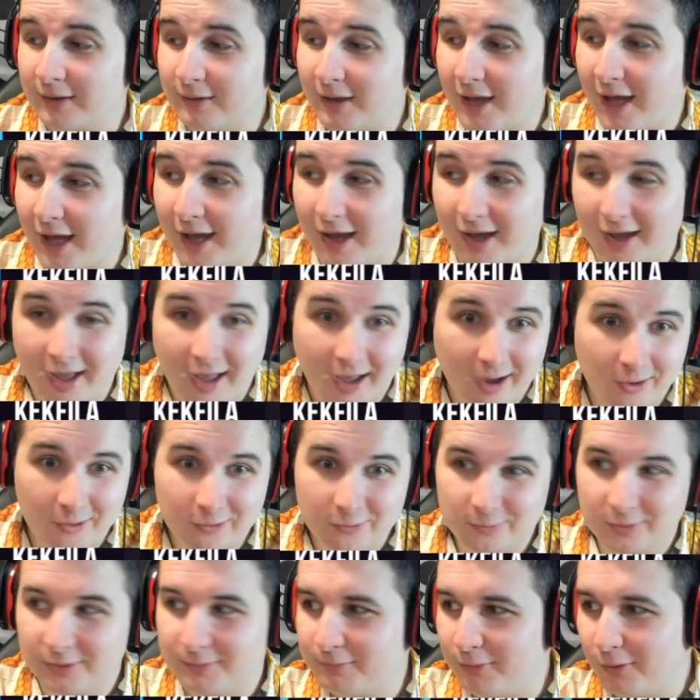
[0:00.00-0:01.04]
How do
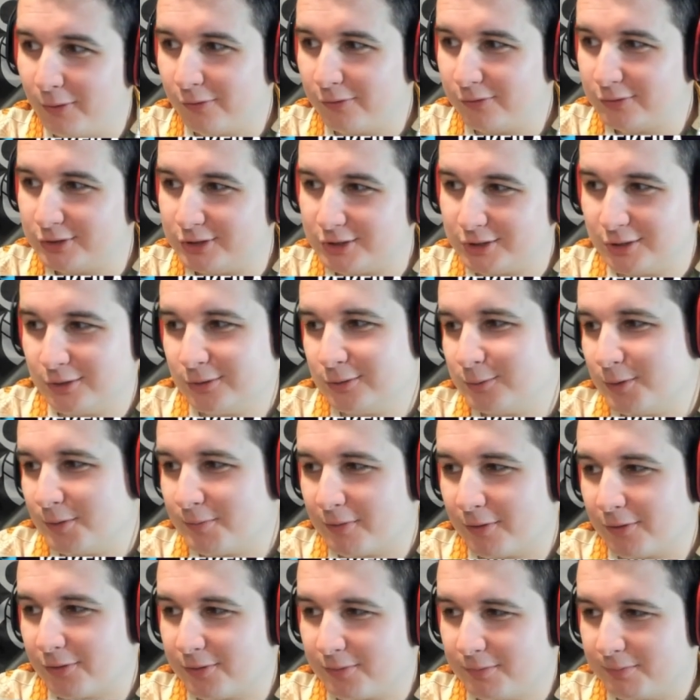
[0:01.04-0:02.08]
we both choose? We
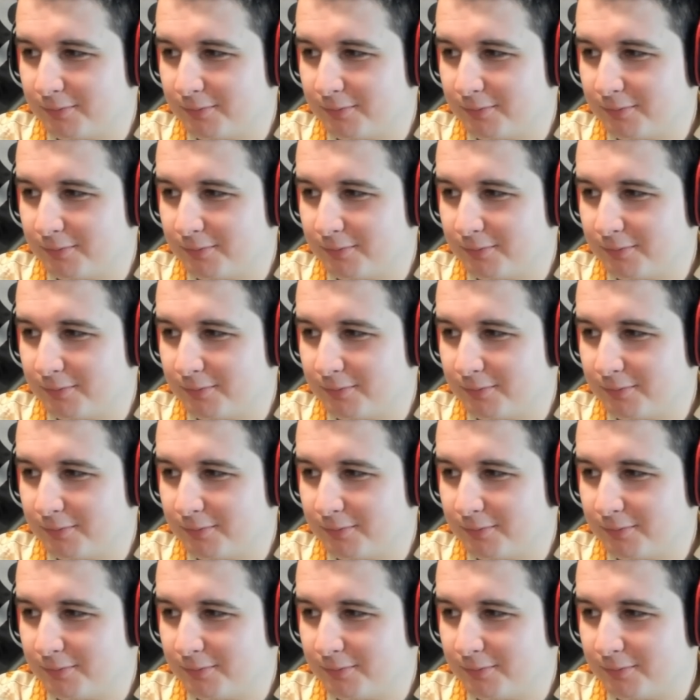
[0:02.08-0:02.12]
both